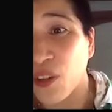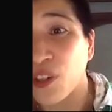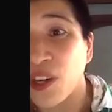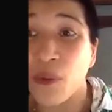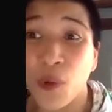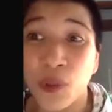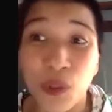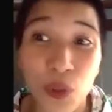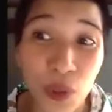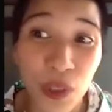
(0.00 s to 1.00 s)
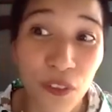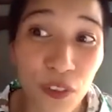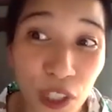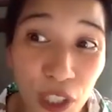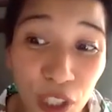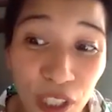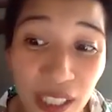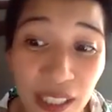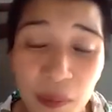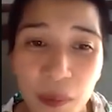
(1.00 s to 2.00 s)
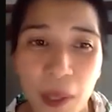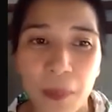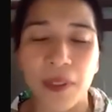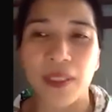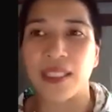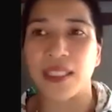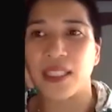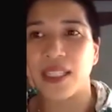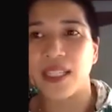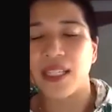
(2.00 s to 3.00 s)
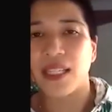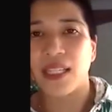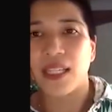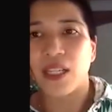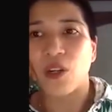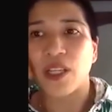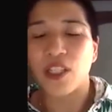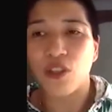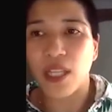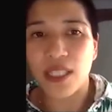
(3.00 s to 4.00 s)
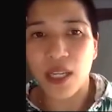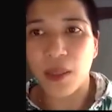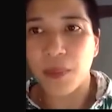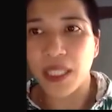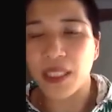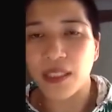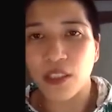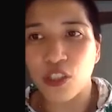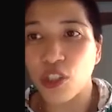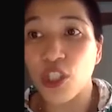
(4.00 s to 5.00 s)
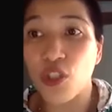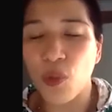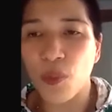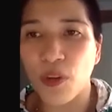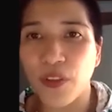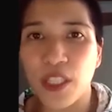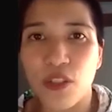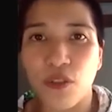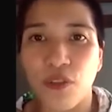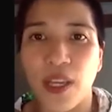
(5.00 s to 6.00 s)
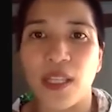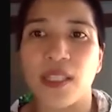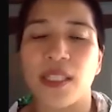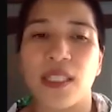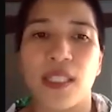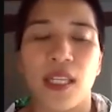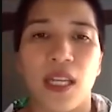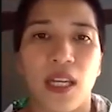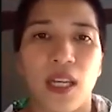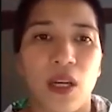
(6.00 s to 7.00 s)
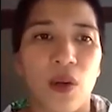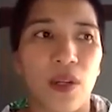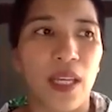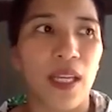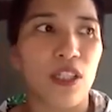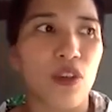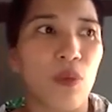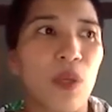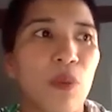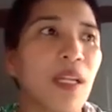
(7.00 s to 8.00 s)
or I won't know if you're learning it properly. Okay, so that's our biggest, so there's no more face to face. Okay, so we